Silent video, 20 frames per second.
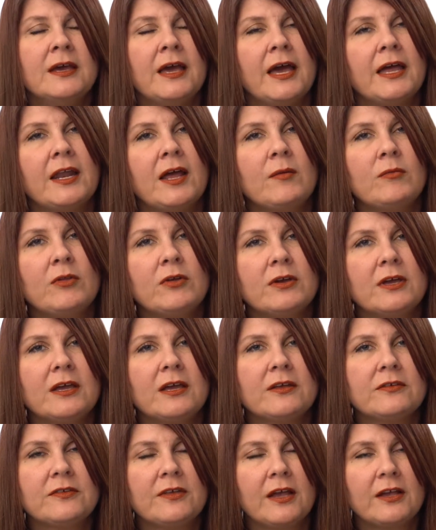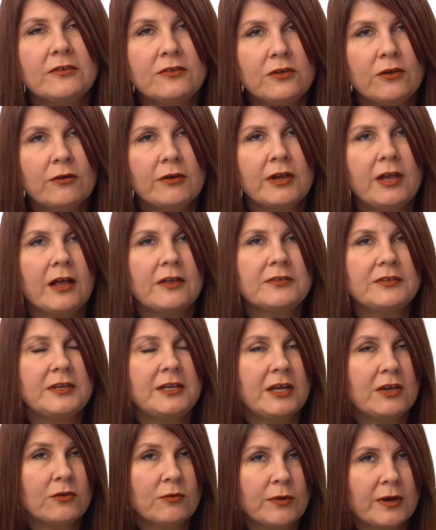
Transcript: and I'm looking at science curiosity and